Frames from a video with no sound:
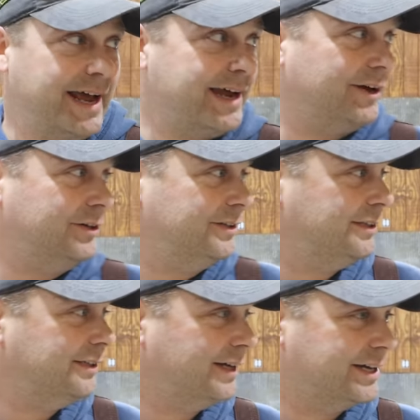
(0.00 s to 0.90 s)
now
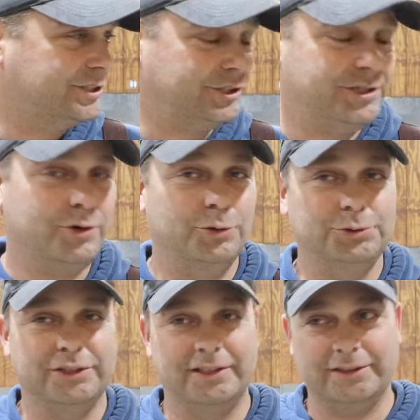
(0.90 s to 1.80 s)
I should
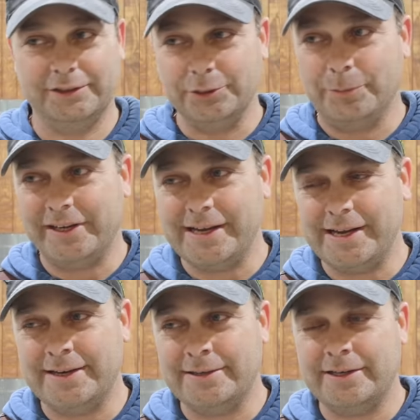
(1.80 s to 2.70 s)
hold a little bit of
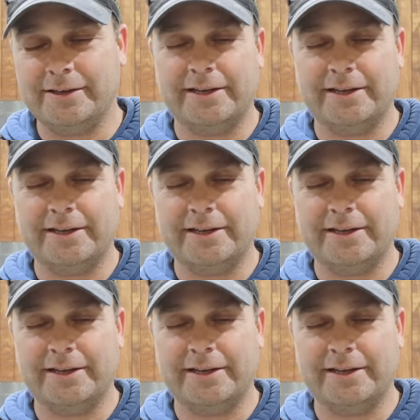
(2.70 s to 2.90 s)
heat in here.